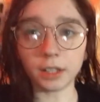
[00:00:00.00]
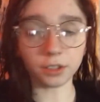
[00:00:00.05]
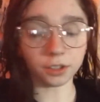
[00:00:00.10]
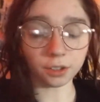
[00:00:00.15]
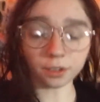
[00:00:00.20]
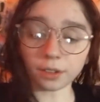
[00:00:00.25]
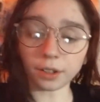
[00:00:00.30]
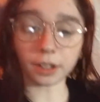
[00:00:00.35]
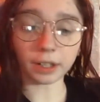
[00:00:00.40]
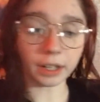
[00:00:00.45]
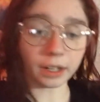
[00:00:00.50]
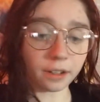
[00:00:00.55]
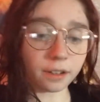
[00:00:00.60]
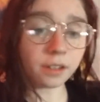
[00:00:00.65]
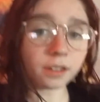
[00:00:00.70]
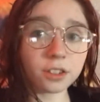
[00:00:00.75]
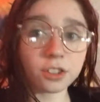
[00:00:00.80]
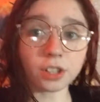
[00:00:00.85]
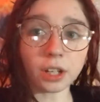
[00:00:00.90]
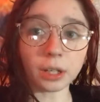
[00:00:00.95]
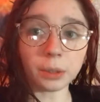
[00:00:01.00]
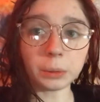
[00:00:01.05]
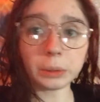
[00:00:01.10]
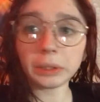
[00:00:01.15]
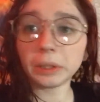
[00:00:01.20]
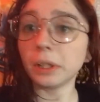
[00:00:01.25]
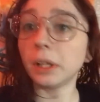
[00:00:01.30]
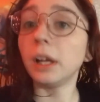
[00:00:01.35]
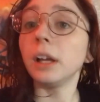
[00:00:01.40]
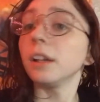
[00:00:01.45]
just got out of the shower.
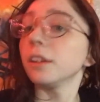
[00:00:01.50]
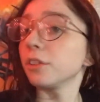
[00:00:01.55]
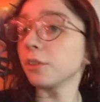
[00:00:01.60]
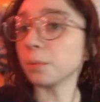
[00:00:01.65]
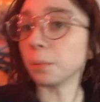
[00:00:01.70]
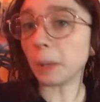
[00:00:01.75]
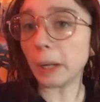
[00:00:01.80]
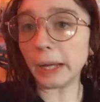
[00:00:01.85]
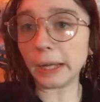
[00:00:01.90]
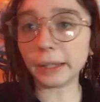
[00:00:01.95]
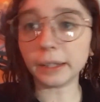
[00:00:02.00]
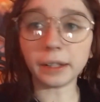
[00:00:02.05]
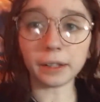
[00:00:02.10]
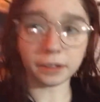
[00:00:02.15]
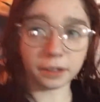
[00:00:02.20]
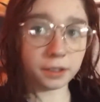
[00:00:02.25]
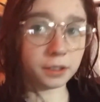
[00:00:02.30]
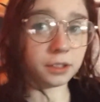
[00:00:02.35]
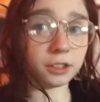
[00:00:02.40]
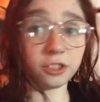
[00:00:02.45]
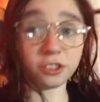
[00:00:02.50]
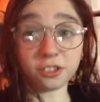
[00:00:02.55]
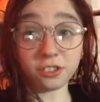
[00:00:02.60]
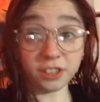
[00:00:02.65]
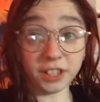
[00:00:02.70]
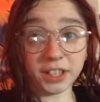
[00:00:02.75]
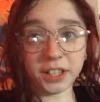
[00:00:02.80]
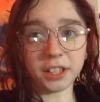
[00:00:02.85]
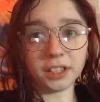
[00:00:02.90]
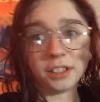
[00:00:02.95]
That's why I look
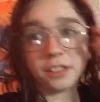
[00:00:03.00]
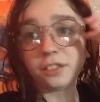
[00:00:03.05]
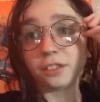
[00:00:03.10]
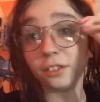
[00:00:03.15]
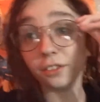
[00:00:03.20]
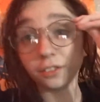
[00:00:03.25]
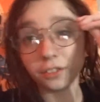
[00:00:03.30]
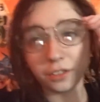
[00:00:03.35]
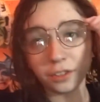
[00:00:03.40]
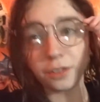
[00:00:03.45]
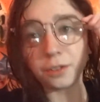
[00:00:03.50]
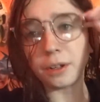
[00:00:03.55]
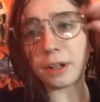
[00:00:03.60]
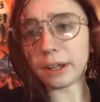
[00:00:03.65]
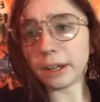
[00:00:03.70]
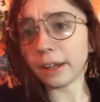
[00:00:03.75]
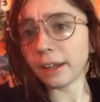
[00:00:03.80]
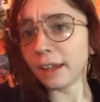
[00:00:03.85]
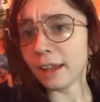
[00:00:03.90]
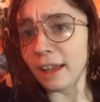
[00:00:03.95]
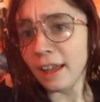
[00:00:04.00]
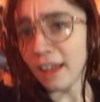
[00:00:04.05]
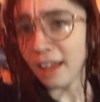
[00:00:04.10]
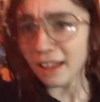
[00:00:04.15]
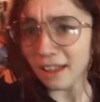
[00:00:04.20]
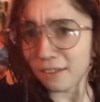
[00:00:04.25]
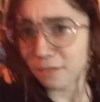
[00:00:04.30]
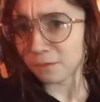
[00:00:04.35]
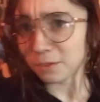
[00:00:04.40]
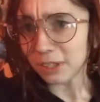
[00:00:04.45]
like this. Also, I
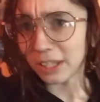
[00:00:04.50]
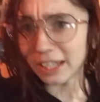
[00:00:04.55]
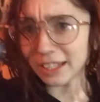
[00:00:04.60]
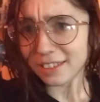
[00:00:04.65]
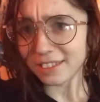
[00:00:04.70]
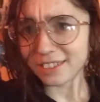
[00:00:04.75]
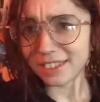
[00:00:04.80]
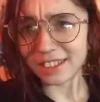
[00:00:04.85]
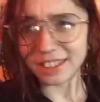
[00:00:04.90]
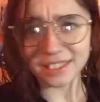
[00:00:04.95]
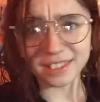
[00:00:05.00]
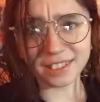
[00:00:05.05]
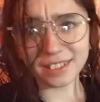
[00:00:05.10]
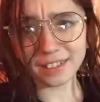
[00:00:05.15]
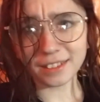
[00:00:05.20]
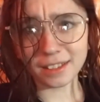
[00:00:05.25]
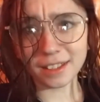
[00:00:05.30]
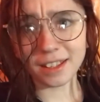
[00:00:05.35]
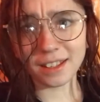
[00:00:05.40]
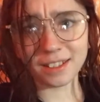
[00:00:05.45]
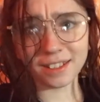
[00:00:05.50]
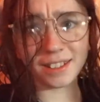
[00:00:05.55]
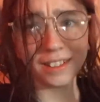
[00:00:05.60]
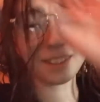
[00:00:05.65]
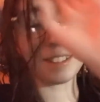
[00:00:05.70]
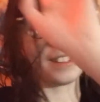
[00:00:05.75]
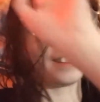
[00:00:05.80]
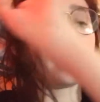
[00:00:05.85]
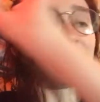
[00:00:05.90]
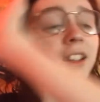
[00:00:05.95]
have glasses.
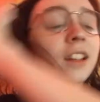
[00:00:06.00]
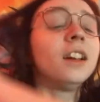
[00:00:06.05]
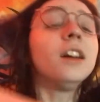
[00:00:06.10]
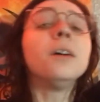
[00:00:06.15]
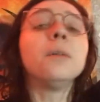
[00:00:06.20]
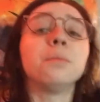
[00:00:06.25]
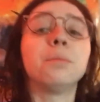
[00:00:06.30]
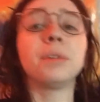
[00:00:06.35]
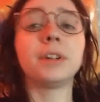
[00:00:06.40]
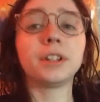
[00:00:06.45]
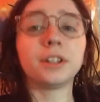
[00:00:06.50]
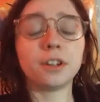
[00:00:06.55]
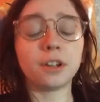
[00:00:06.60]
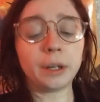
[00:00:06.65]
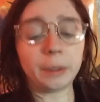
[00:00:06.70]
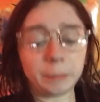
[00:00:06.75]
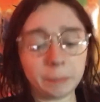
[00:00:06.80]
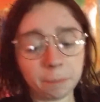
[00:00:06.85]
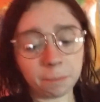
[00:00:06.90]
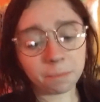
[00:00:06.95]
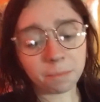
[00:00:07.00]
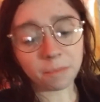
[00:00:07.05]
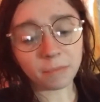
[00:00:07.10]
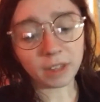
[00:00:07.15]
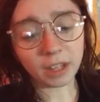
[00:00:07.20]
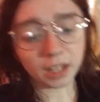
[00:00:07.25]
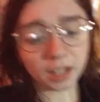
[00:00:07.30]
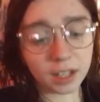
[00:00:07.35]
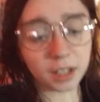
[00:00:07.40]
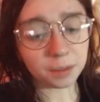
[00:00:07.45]
But I'm
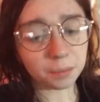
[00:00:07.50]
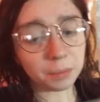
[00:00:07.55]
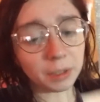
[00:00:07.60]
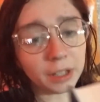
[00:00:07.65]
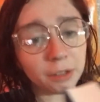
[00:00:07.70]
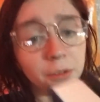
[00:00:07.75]
now